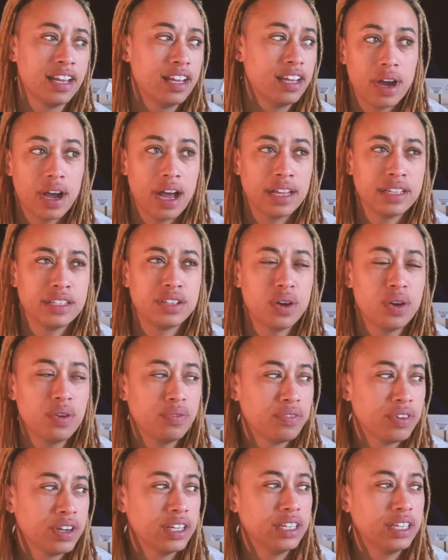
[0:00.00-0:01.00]
I don't
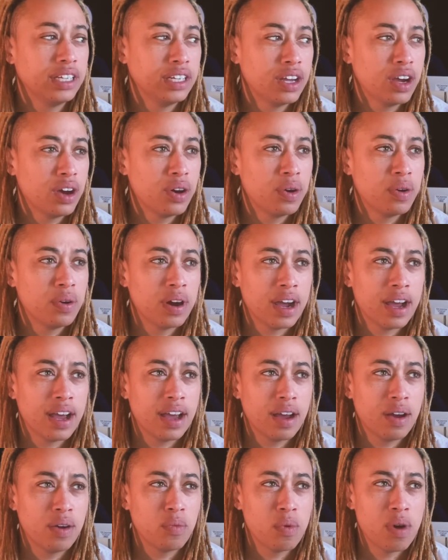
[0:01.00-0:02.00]
really know
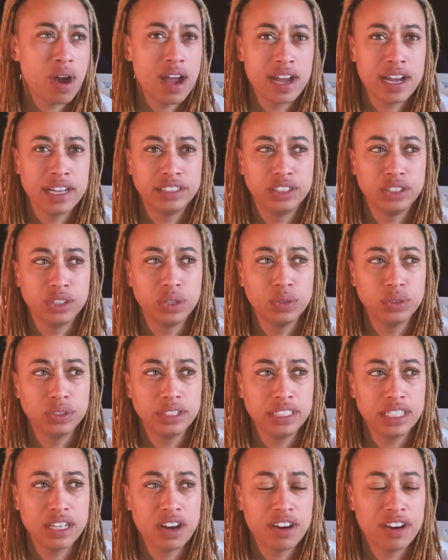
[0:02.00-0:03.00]
why I chose
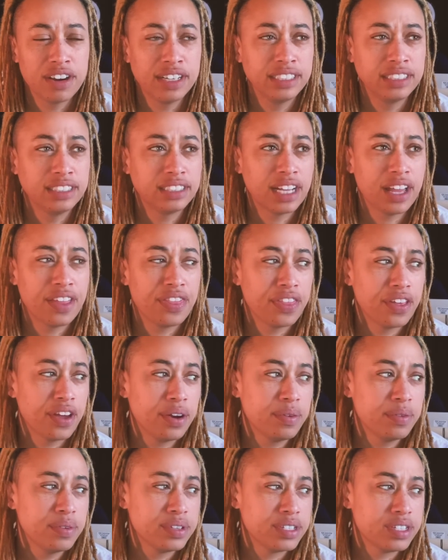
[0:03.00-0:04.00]
the orange. I thought
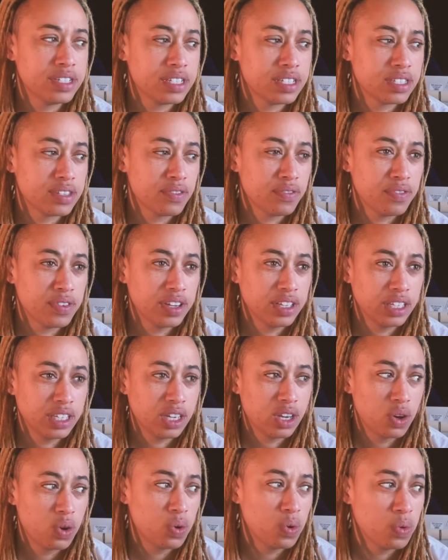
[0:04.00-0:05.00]
it was just a really
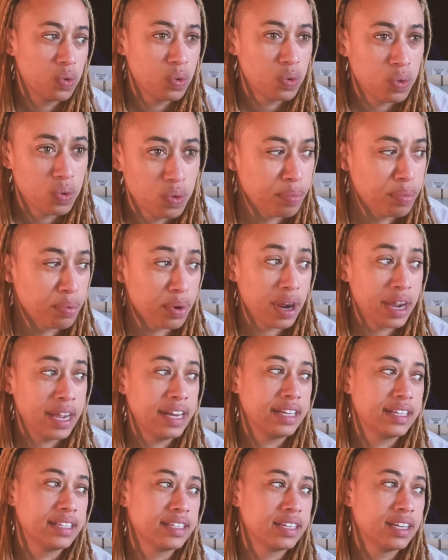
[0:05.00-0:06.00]
cool,
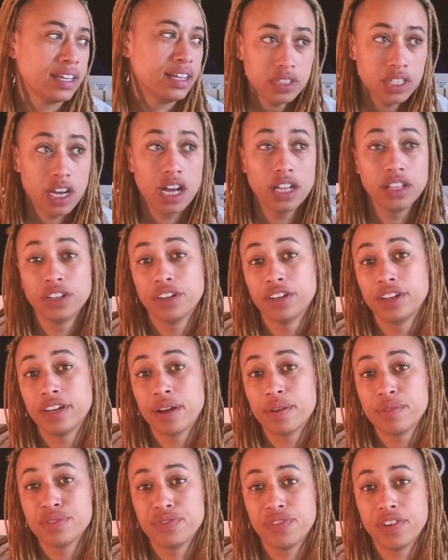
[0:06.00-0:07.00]
bright color, and I
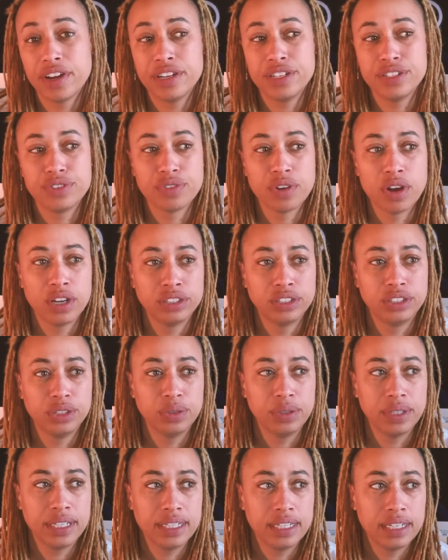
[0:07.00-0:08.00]
was very drawn to
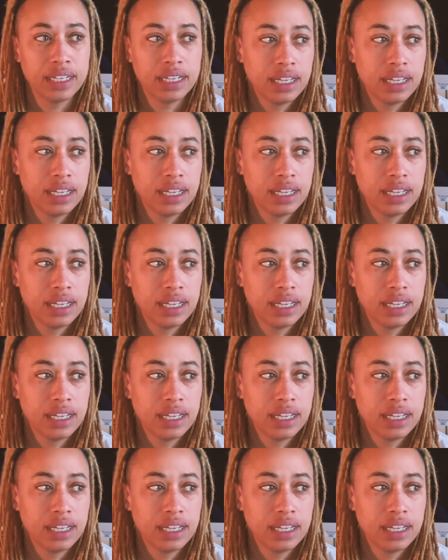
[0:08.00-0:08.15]
it.